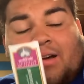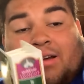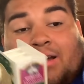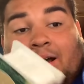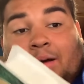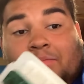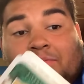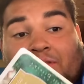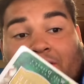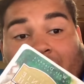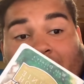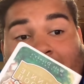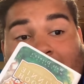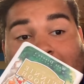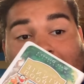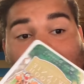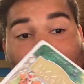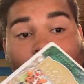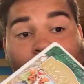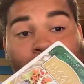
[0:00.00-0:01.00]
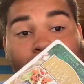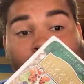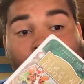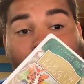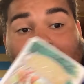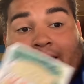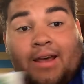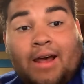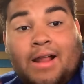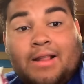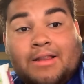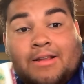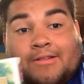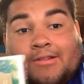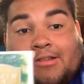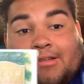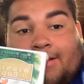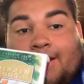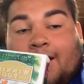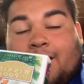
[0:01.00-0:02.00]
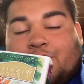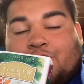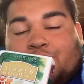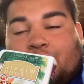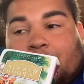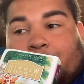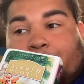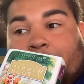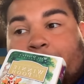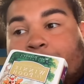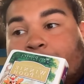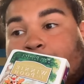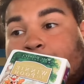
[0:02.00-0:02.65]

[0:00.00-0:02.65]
I'm very lucky I got this actually, but